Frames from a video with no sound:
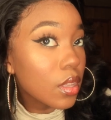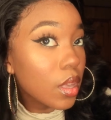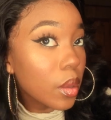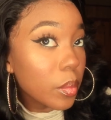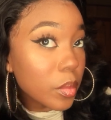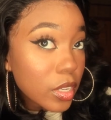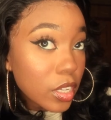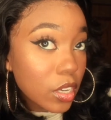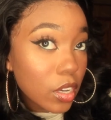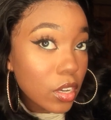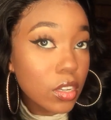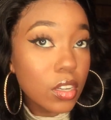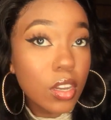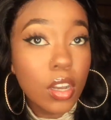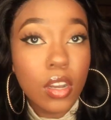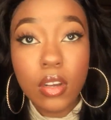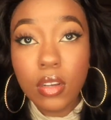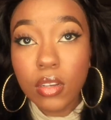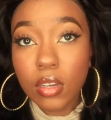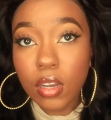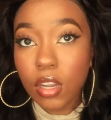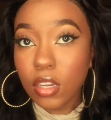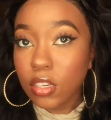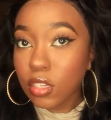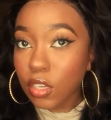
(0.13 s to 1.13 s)
I mean, are
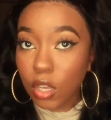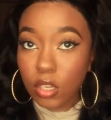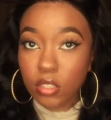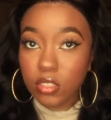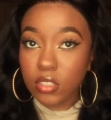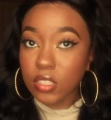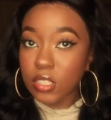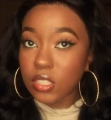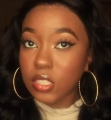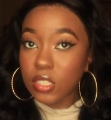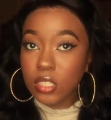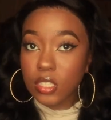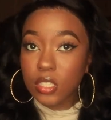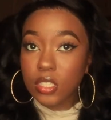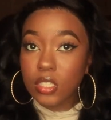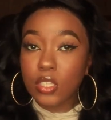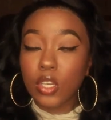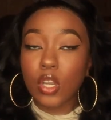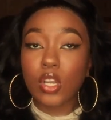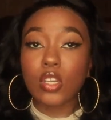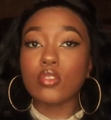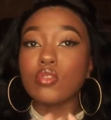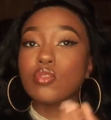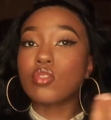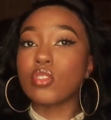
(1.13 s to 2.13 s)
y'all are y'all seeing it?
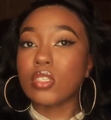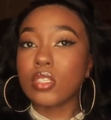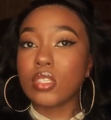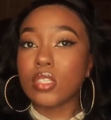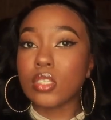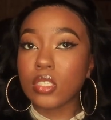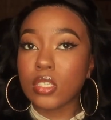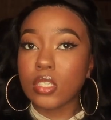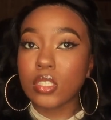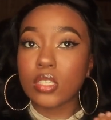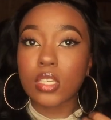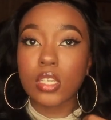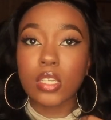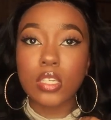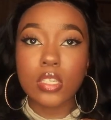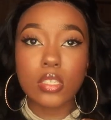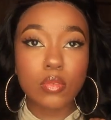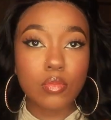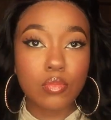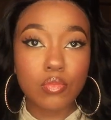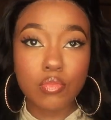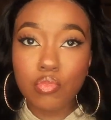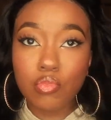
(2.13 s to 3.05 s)
Are you seeing it? Like.